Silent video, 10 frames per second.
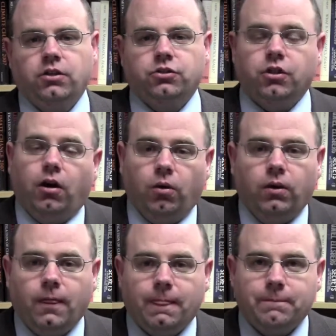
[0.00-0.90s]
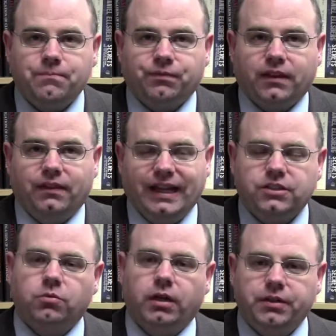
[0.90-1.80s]
So
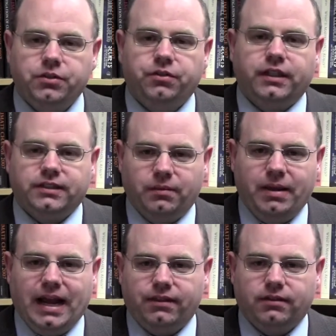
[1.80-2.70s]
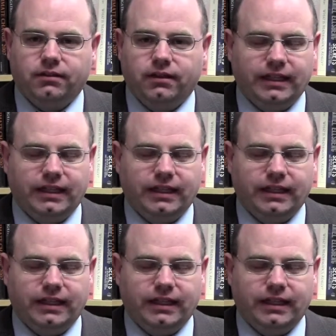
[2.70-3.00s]
that's the way we do things in math.